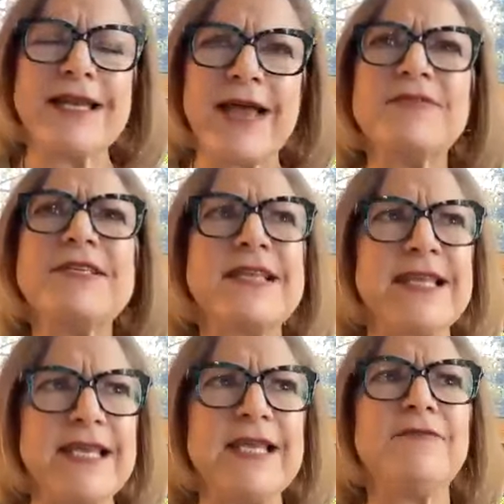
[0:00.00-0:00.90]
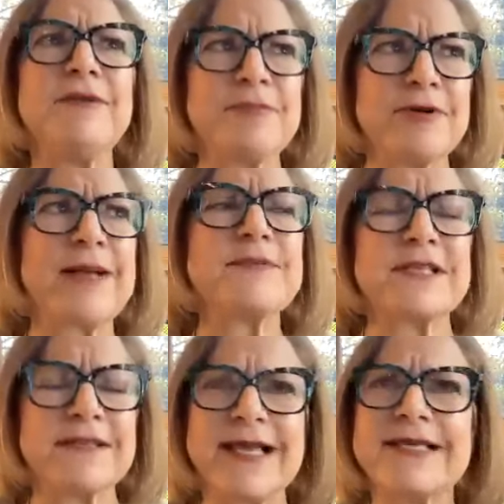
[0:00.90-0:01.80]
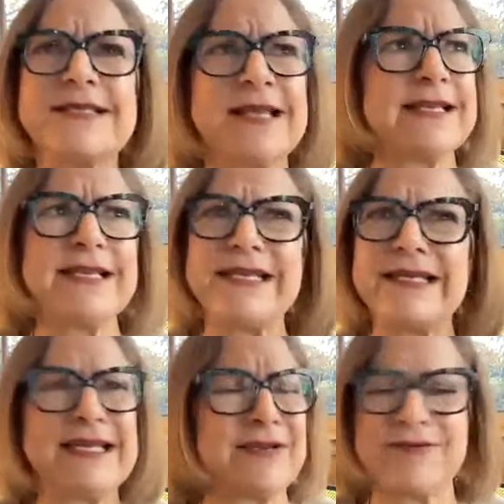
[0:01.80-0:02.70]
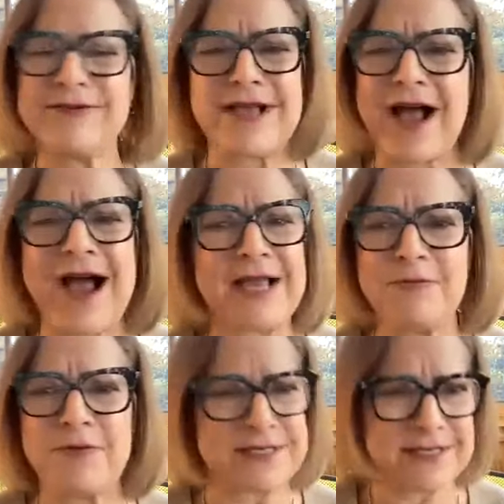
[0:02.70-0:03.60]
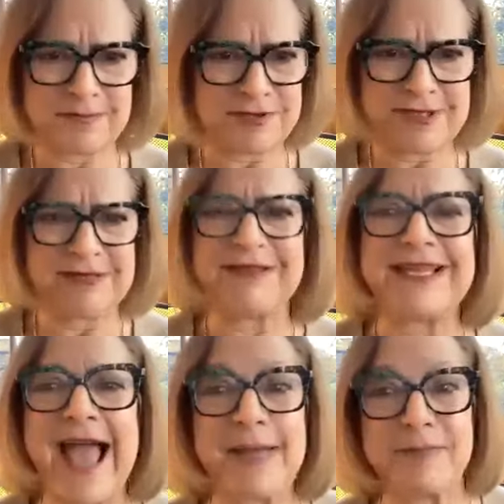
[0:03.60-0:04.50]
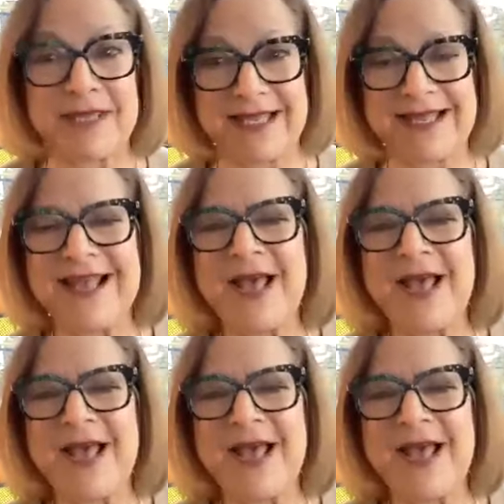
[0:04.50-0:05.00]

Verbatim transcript: I'd have to say, even perhaps the last 10 years, I wasn't particularly happy.